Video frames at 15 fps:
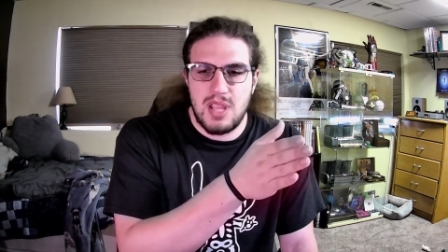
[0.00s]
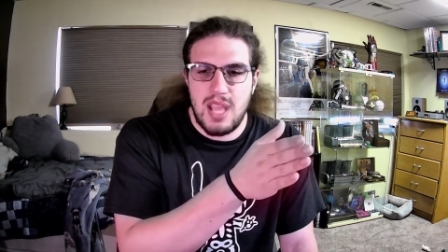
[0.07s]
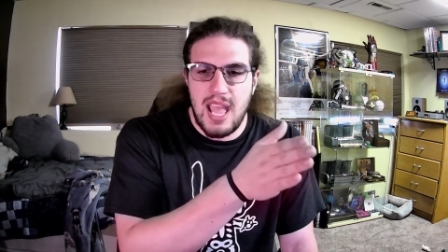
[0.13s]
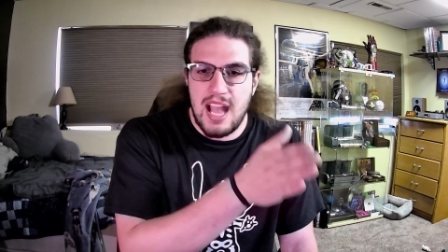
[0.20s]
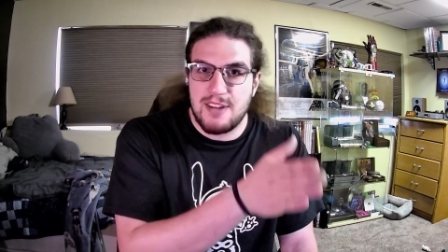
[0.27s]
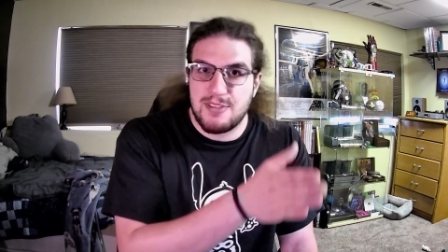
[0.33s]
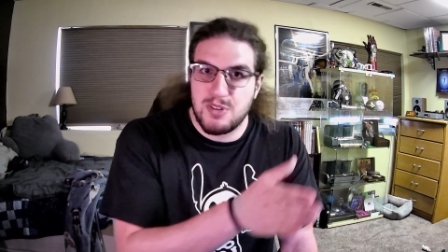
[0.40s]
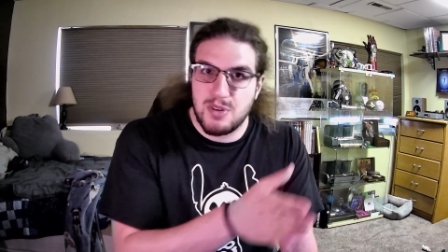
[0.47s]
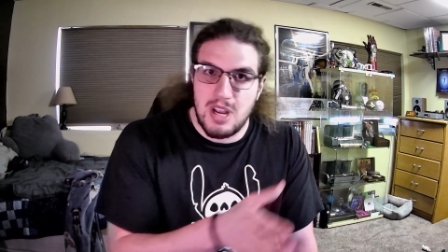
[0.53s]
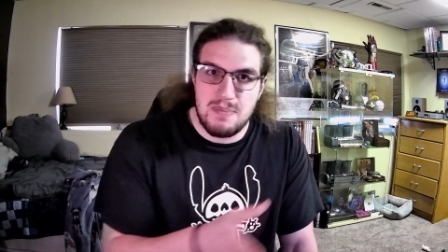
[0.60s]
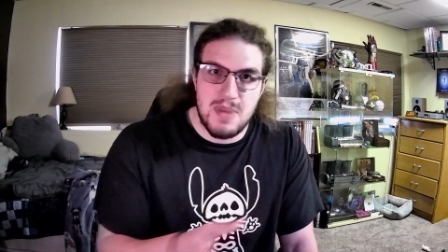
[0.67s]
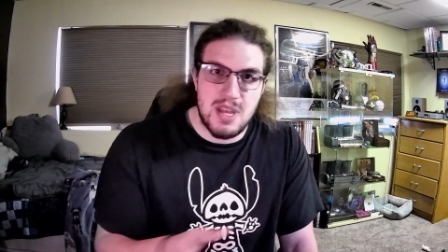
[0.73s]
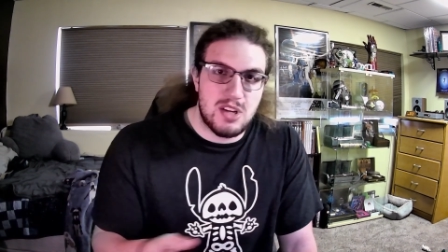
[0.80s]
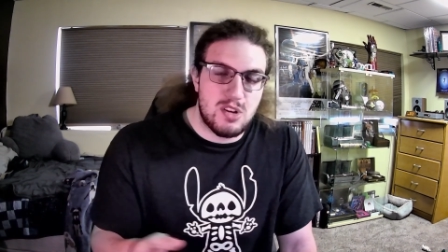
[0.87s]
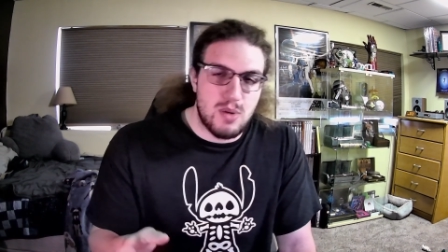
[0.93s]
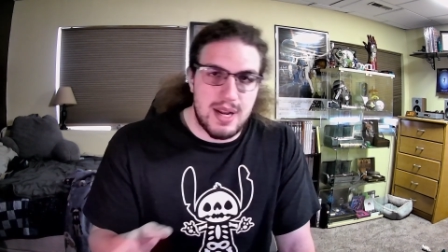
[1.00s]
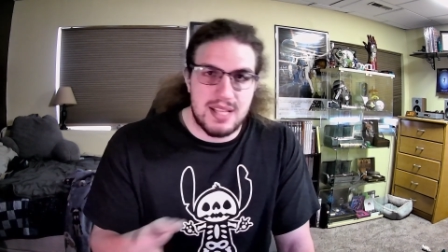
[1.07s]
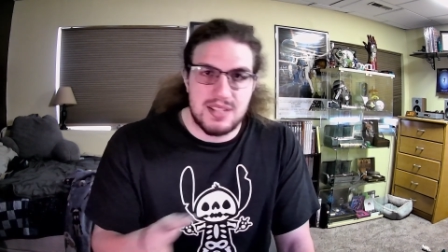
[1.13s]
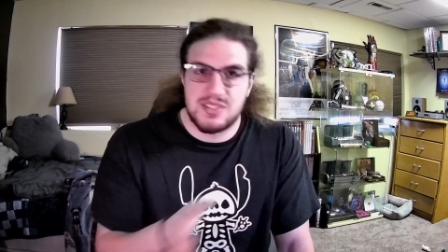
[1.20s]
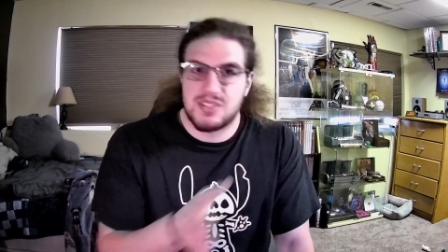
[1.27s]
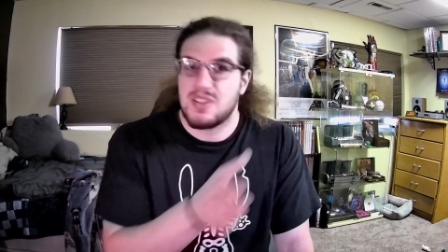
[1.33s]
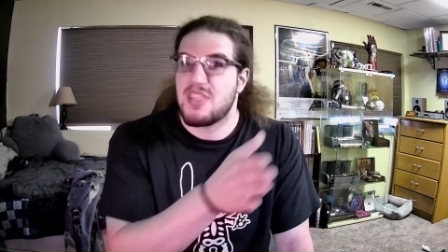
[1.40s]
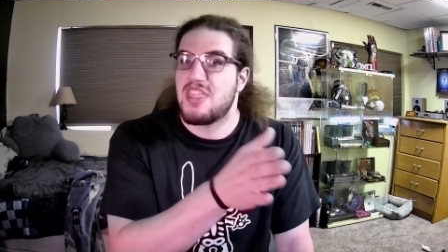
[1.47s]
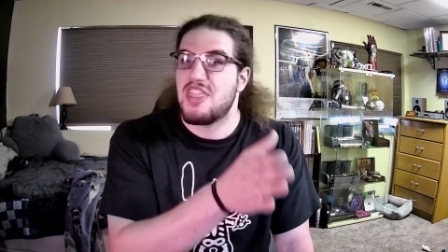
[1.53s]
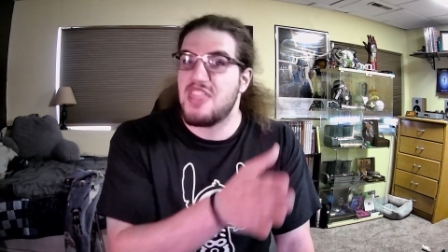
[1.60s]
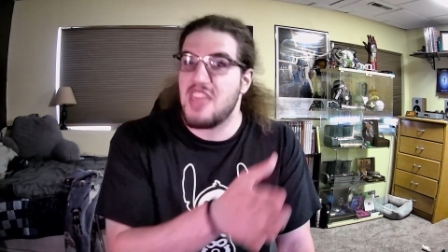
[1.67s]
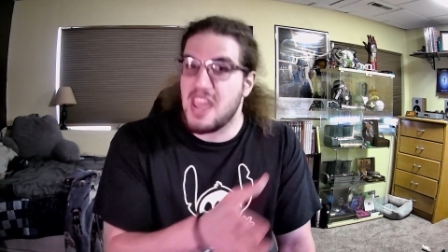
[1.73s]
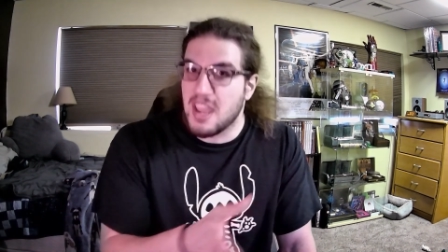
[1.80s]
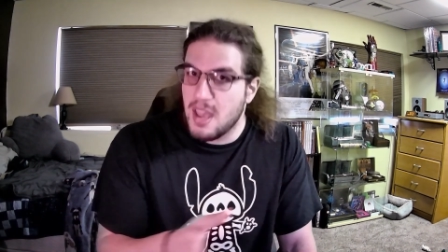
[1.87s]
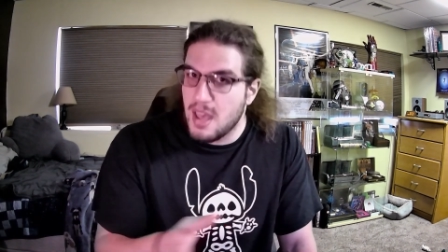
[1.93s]
after a mid-credits
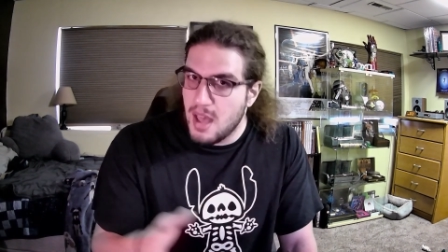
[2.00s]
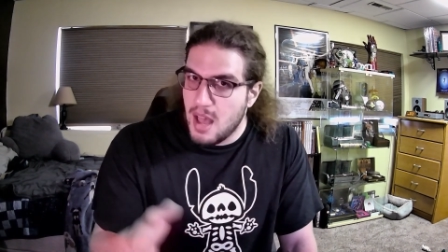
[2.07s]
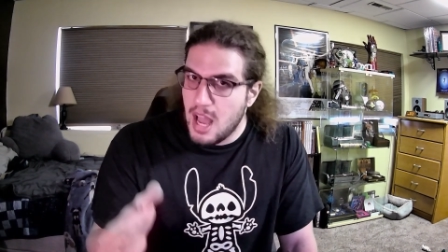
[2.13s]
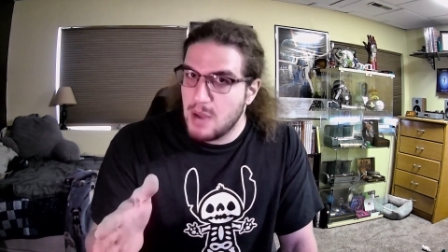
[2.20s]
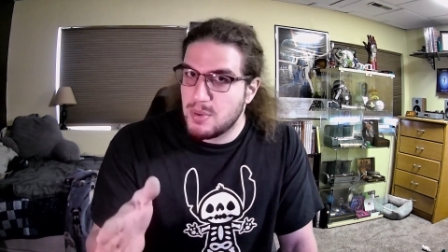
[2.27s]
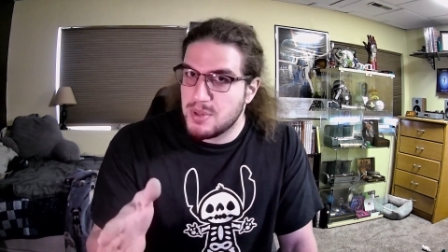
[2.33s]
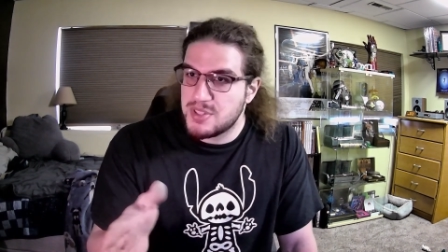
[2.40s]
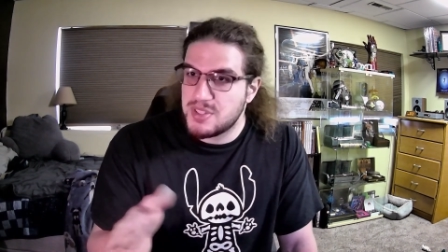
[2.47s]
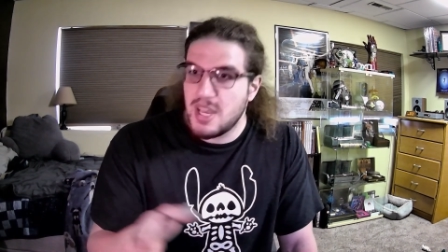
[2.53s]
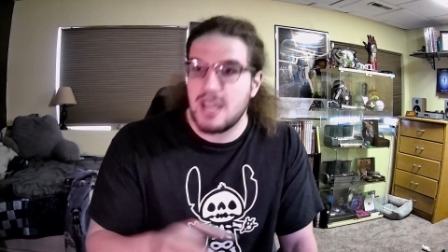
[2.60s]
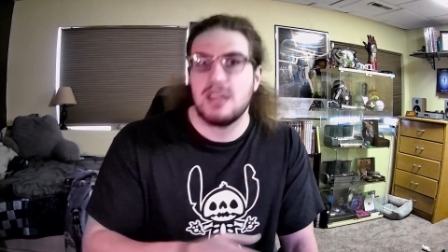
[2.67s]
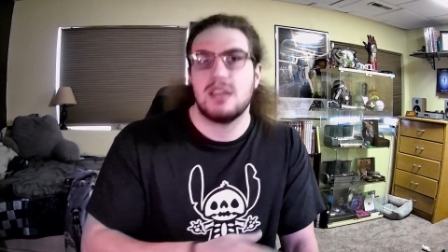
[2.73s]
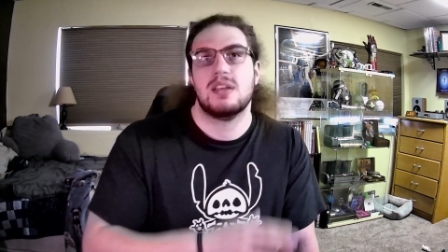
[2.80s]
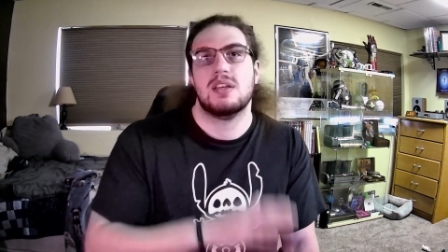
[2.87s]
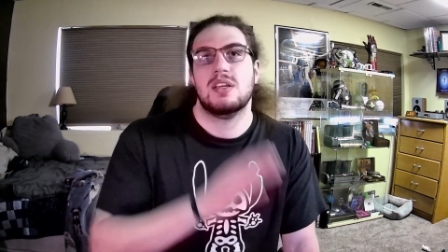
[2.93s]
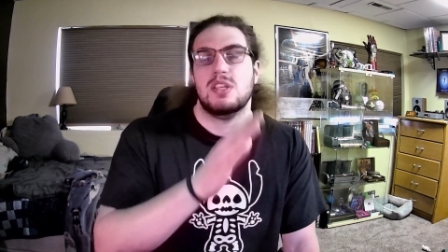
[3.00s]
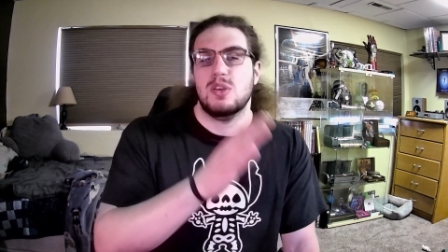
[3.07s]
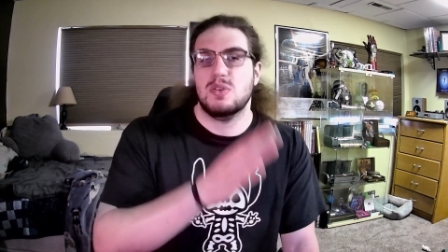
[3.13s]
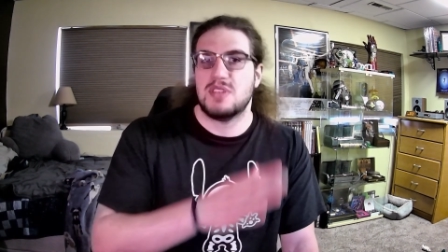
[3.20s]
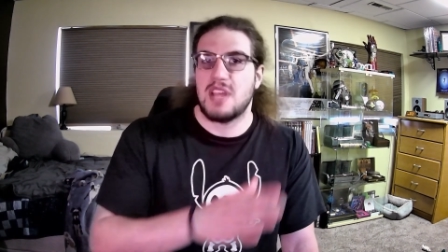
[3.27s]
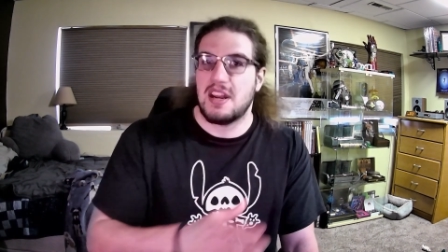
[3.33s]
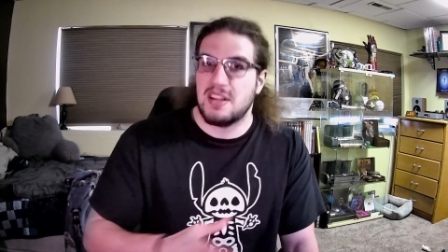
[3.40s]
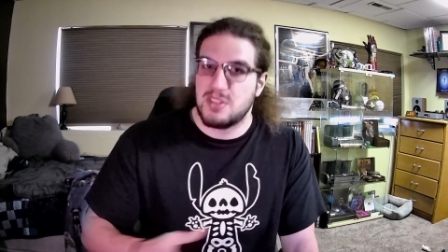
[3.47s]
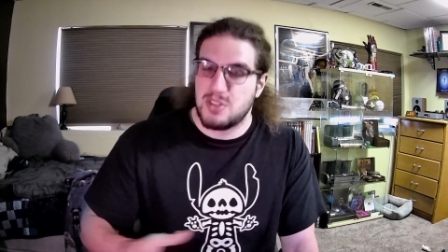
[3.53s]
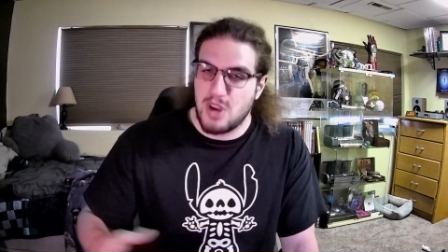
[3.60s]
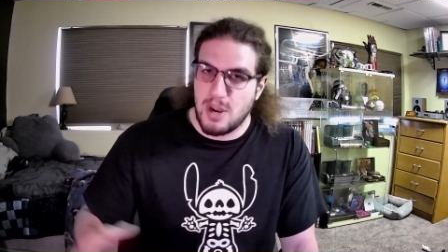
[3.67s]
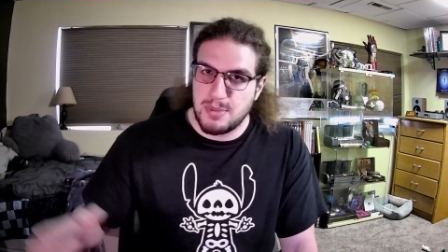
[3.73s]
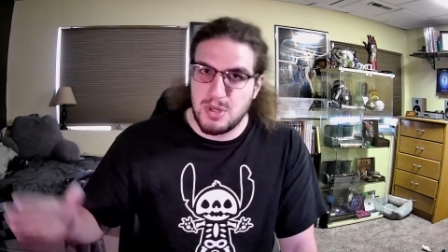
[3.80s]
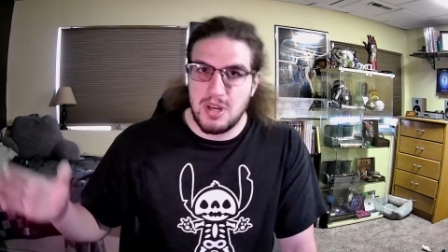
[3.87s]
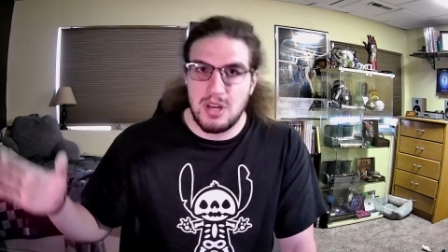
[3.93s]
thing i will say use that as your
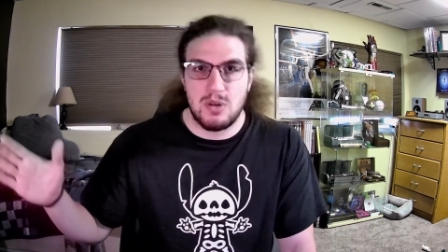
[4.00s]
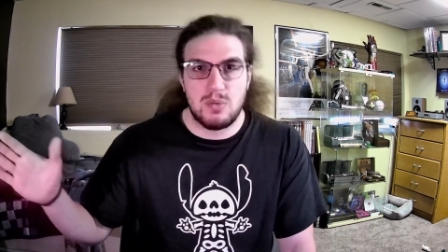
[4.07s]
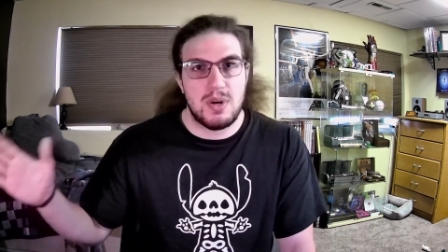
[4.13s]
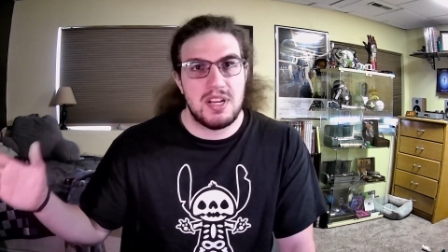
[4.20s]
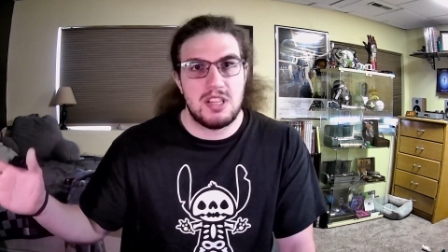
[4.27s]
opportunity to run to the